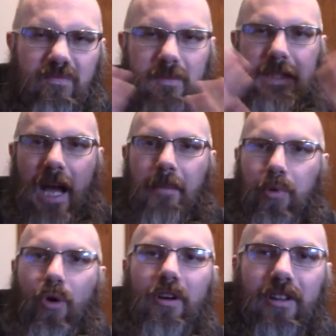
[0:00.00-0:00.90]
Not
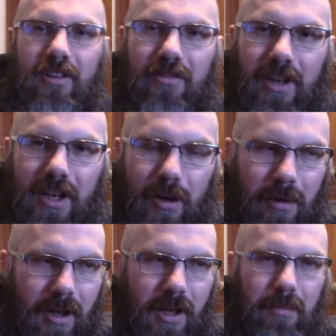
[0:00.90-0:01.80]
important to this video
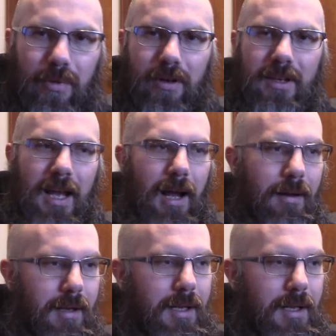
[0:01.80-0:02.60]
really, but yeah.